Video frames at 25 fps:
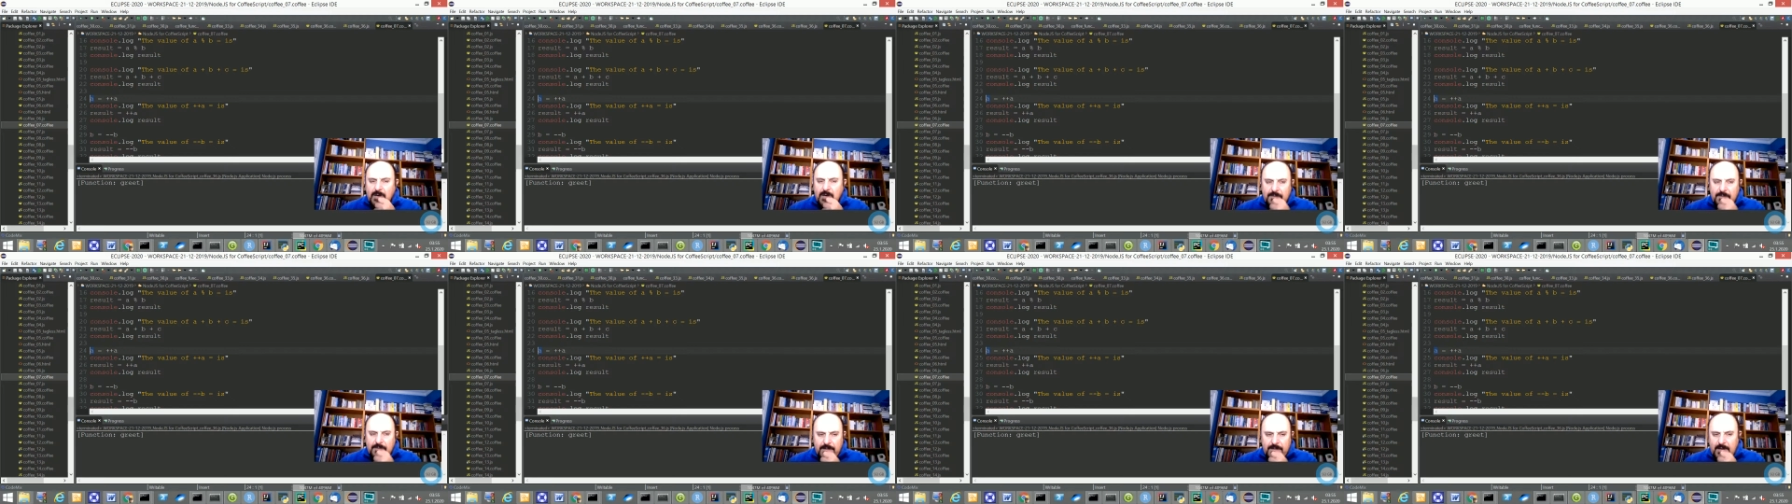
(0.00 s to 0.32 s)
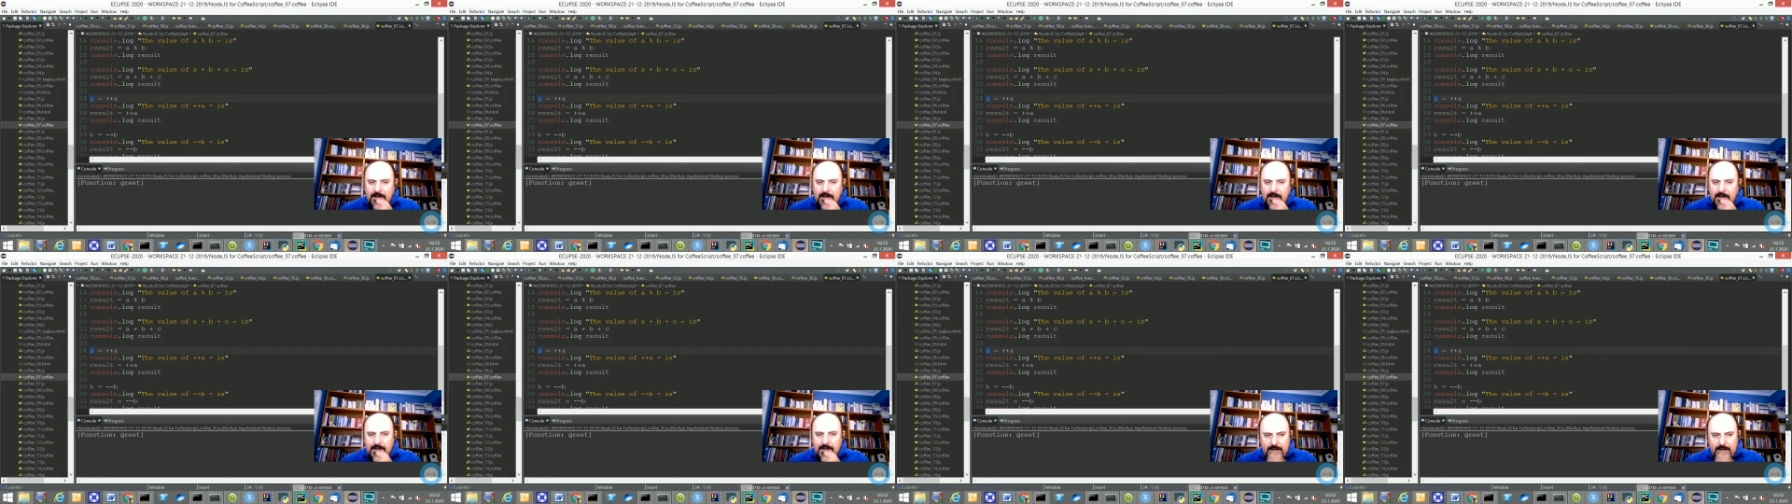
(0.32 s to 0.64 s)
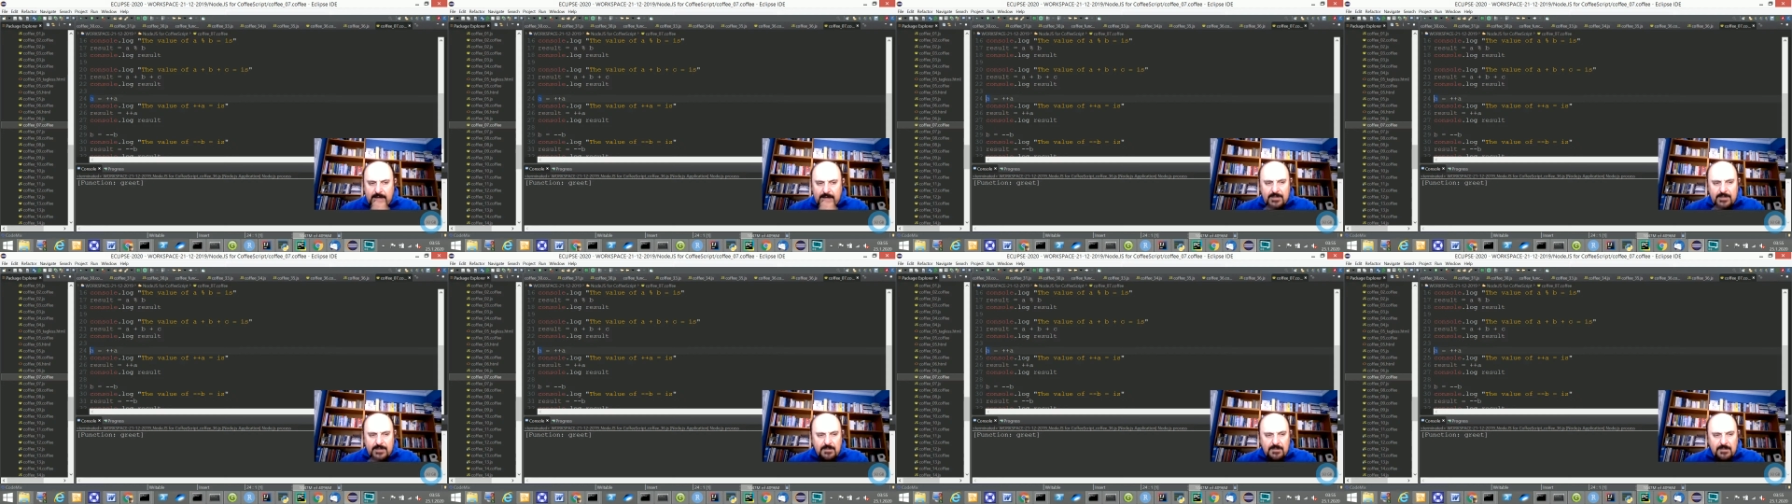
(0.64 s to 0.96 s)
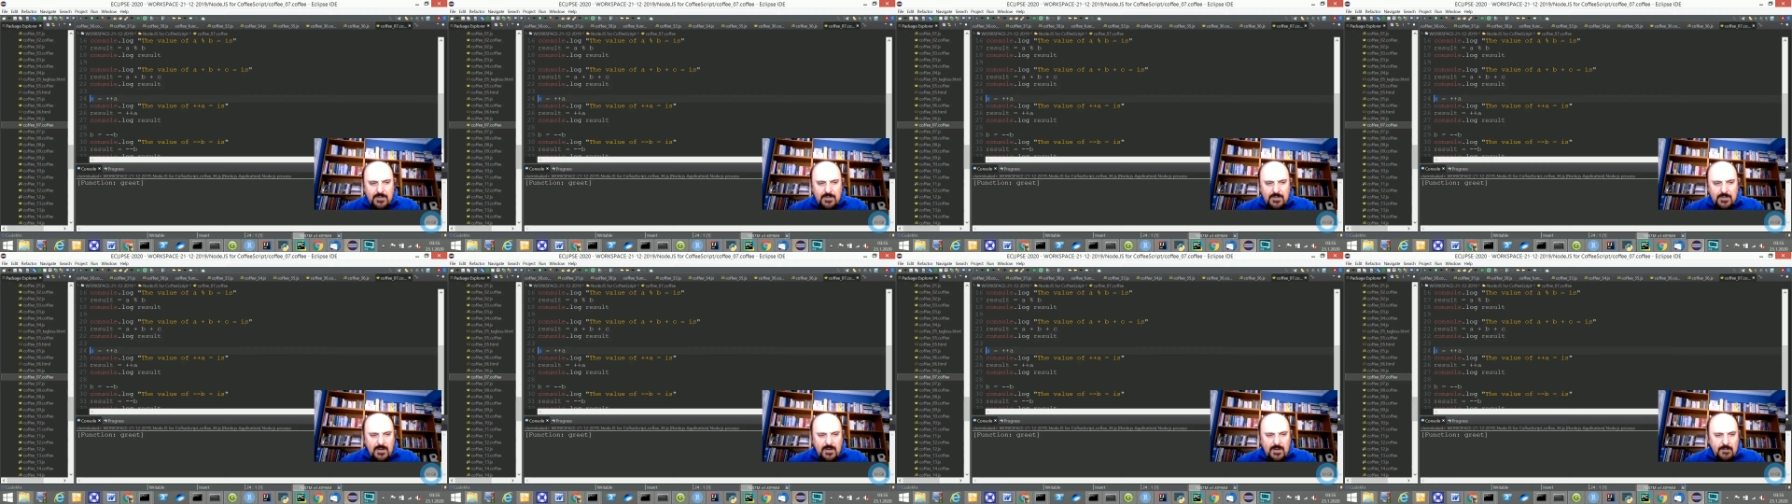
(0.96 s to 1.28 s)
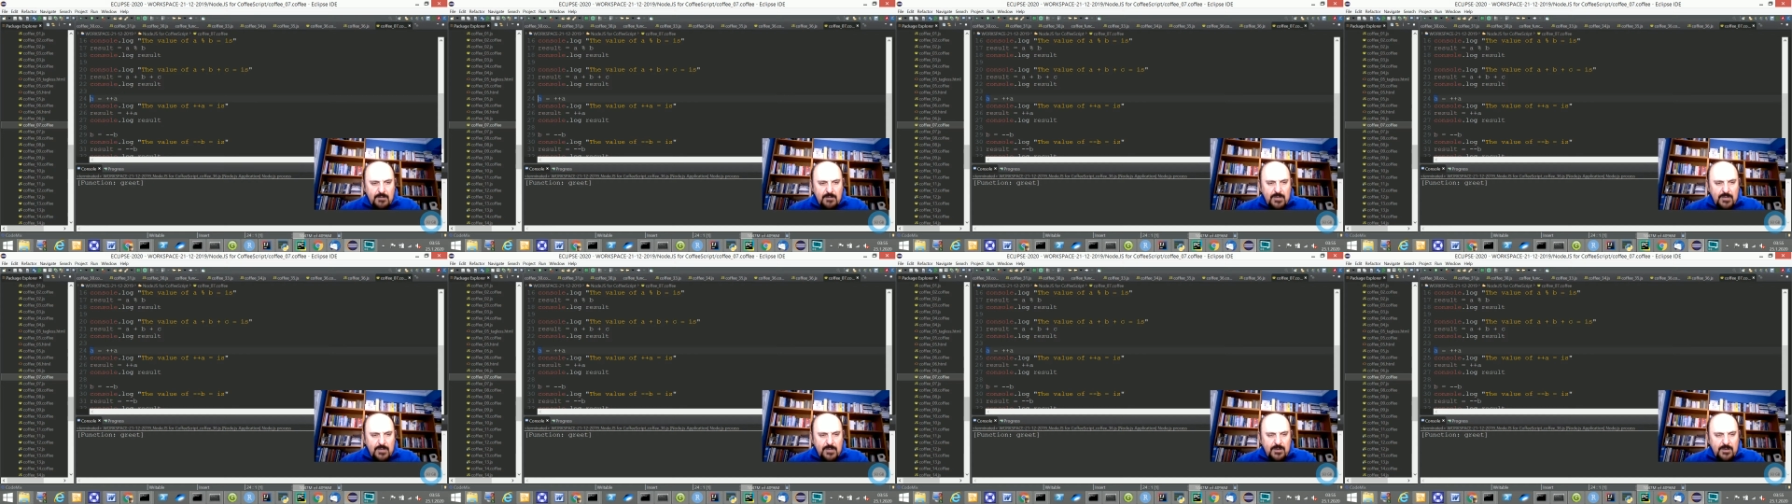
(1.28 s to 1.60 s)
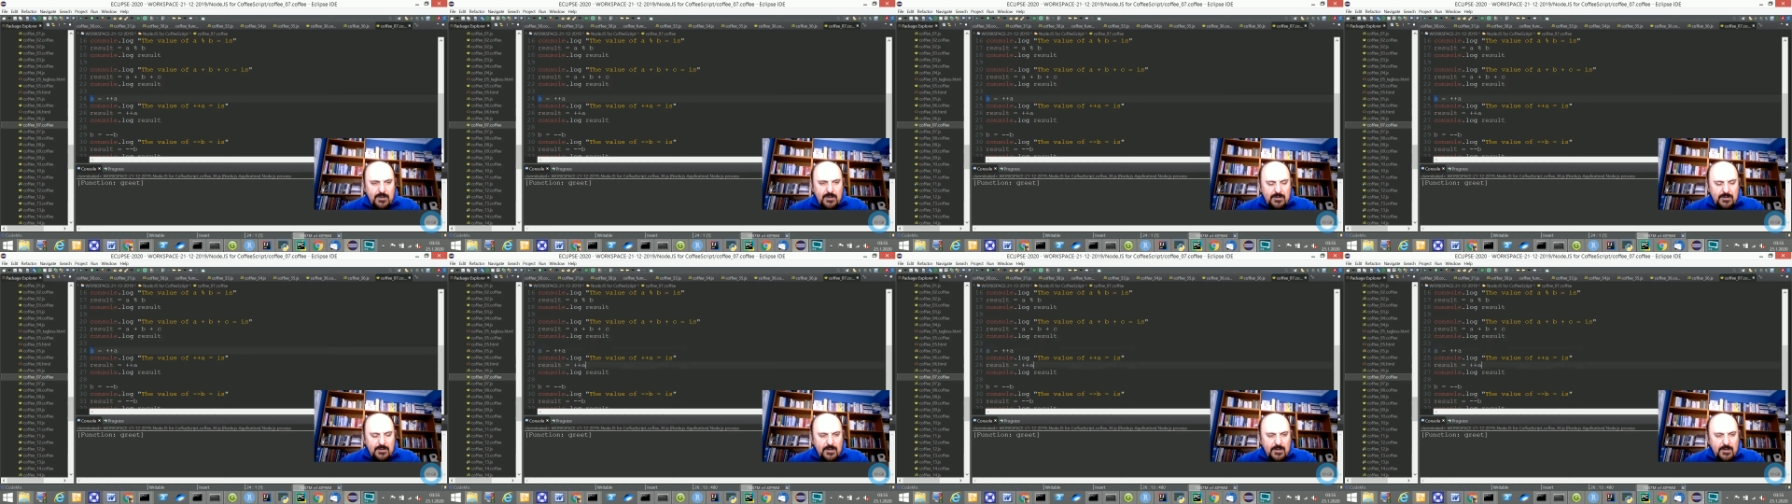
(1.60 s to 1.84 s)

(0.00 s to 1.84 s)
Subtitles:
that I simply make it